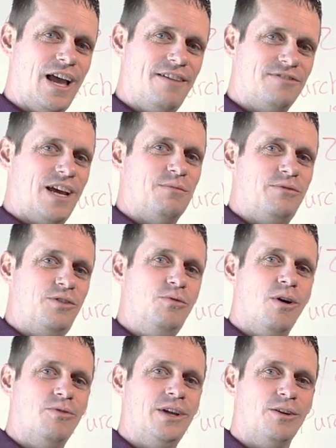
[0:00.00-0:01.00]
the lifetime of
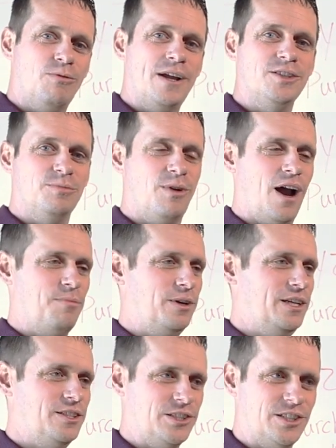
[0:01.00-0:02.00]
you owning a rental
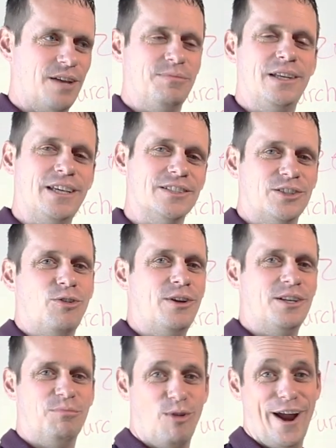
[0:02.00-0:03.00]
property, something is
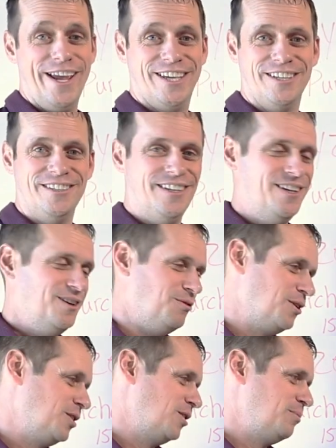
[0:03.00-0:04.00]
going to break.
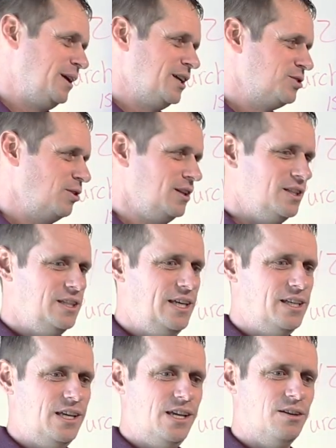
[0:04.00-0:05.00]
Whether it be a toilet
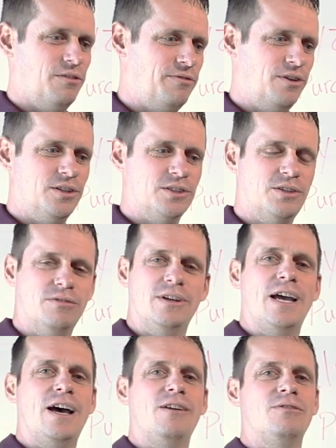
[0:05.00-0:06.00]
leaking or furnace
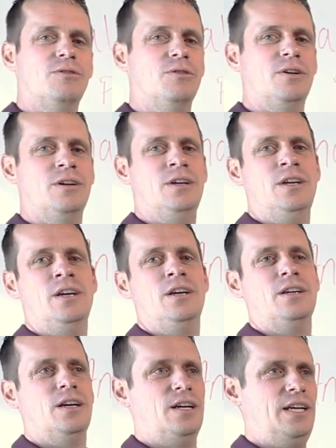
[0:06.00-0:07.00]
going out or
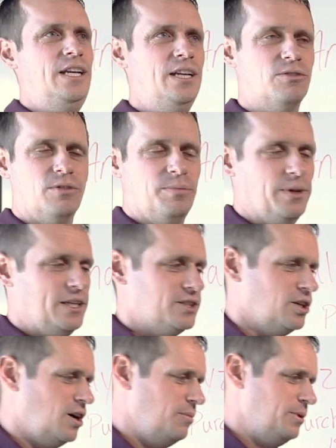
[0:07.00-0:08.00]
needing to
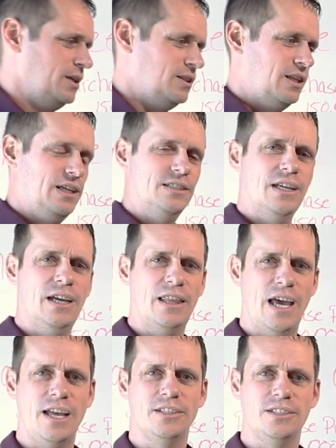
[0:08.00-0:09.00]
replace carpet, things
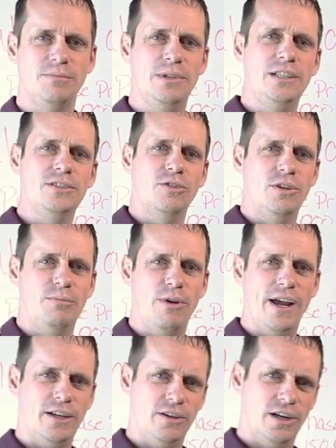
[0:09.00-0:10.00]
like that, something's going to
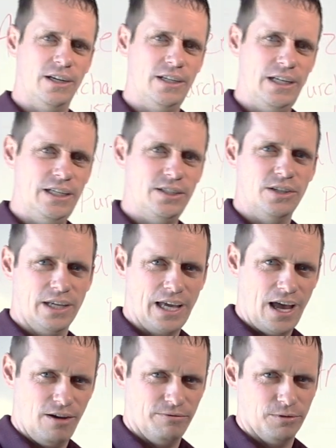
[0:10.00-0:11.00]
break. You're going to need to
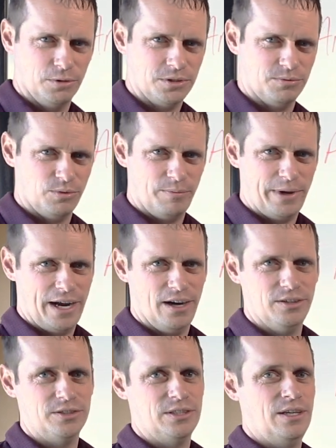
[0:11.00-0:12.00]
account for some
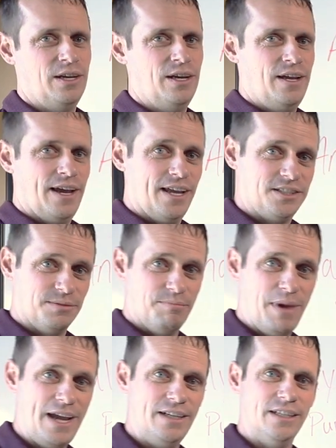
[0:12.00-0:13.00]
repairs and
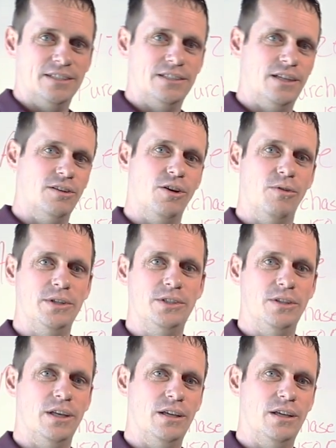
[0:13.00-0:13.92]
some maintenance that are going